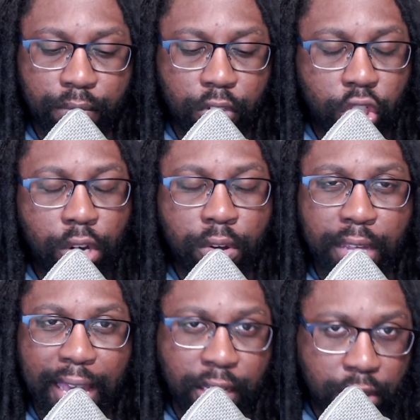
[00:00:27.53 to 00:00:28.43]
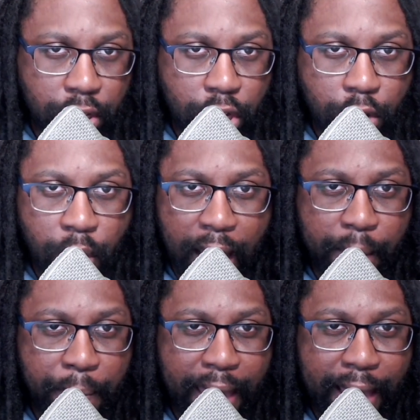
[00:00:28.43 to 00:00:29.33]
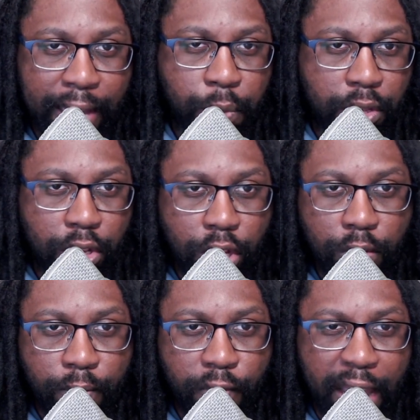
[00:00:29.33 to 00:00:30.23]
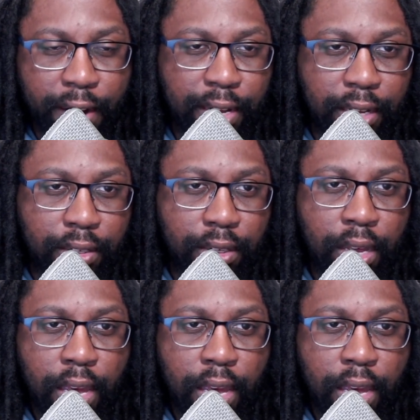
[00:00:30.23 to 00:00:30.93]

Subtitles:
showcased the new iPads with the new variants,